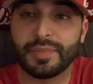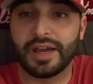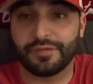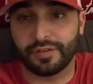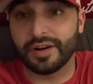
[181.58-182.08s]

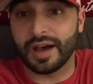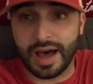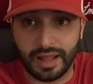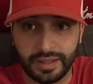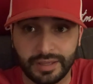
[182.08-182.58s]
my friend
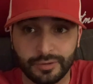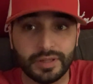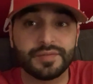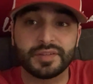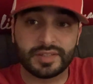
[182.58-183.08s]
Holly, who
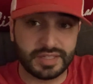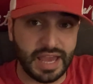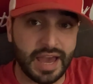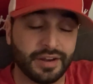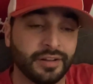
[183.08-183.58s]
lives in
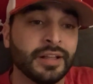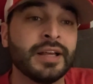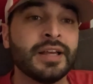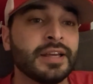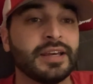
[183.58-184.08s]
Seattle,
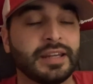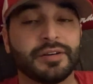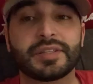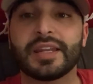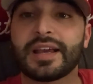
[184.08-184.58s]
and I
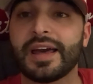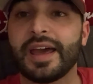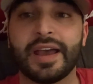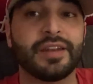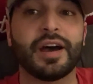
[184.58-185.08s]
was going to kind
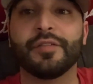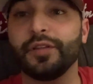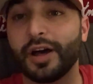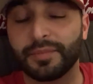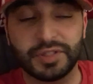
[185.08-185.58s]
of end out
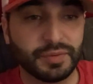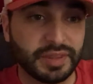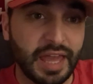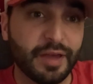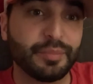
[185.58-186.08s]
Vlogmas
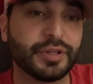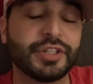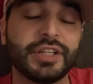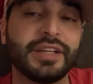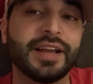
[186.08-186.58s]
with that, but
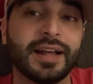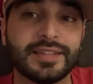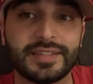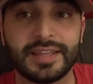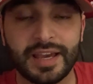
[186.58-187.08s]
she
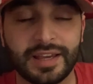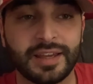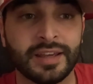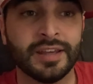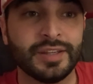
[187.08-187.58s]
got sick,
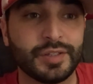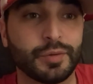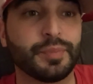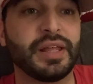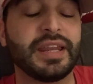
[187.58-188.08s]
so
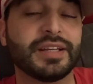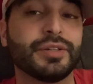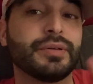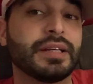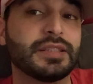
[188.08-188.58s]
we're planning on
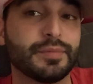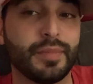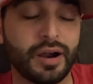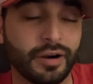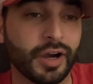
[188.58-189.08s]
doing it
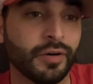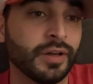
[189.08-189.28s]
tomorrow.